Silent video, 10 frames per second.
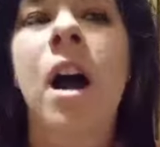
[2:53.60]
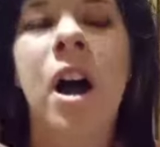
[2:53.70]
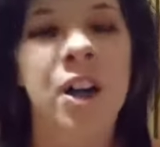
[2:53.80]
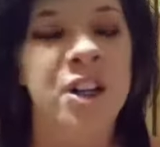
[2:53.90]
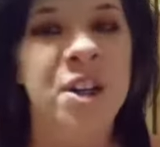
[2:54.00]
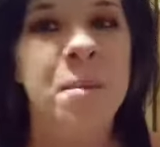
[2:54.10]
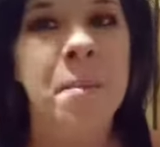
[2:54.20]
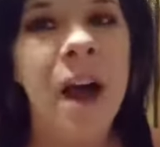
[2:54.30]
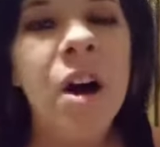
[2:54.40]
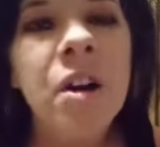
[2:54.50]
on your
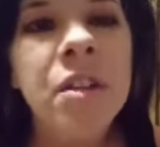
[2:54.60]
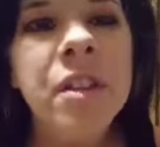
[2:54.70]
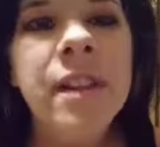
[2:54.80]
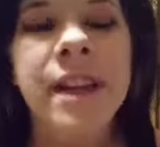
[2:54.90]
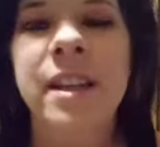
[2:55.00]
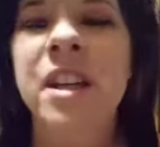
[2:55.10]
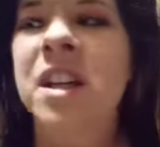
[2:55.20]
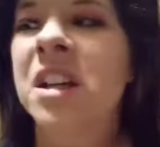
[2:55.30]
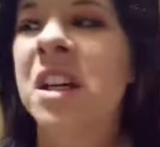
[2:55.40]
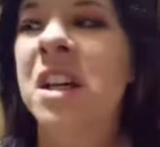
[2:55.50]
mouth. Like,
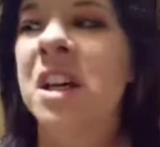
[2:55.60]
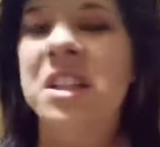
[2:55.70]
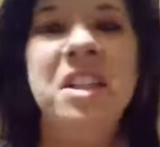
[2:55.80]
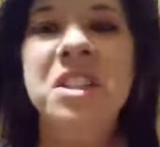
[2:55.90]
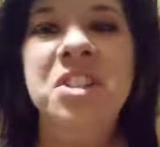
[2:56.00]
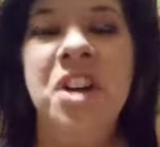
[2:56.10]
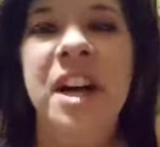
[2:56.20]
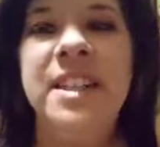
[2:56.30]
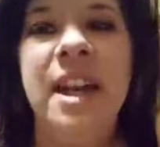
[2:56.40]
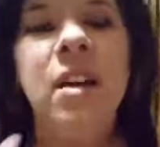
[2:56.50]
it doesn't
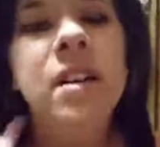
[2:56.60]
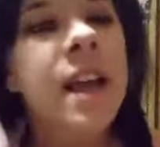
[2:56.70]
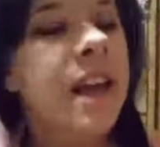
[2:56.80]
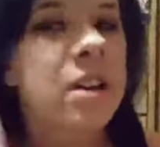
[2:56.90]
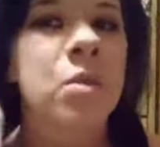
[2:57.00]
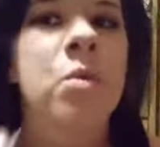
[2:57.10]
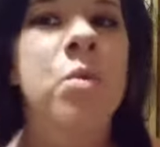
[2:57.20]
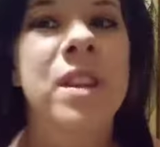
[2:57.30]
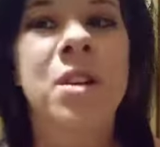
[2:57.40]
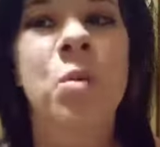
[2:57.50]
dry down. And
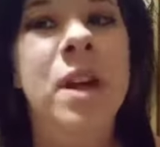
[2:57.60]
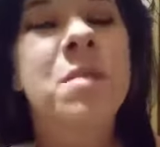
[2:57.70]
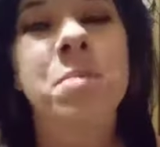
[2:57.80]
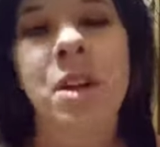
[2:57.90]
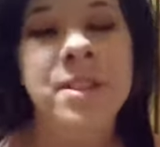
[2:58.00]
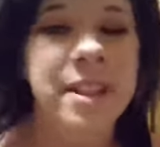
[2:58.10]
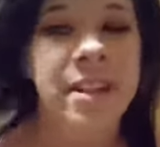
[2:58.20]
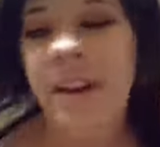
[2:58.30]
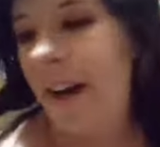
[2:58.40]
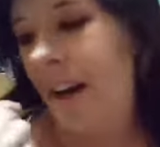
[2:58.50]
when the wind blows in
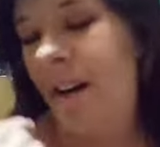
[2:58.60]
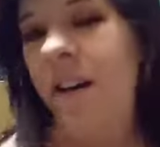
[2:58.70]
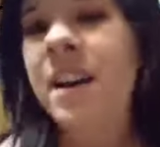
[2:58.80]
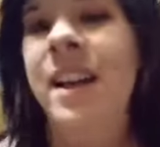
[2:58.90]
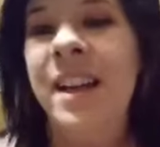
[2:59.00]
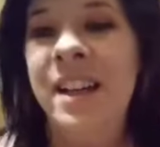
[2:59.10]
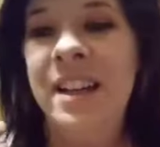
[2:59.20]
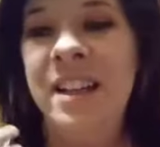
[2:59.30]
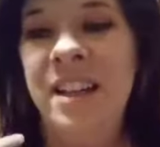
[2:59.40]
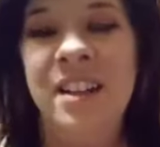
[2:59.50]
your hair,
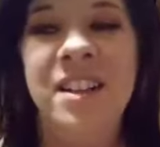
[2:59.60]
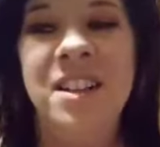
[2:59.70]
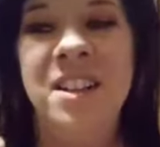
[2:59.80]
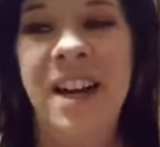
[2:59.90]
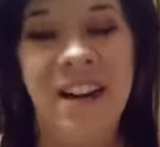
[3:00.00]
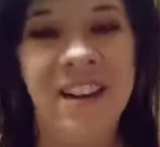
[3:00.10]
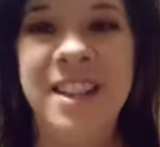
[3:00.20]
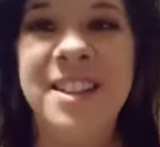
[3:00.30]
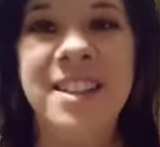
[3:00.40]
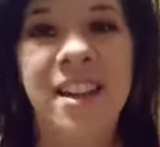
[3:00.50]
your hair
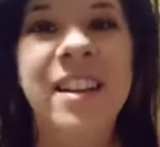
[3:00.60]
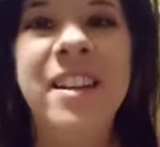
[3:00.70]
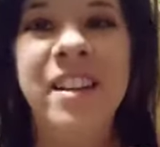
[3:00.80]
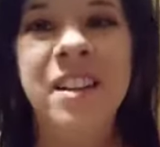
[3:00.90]
gets stuck in your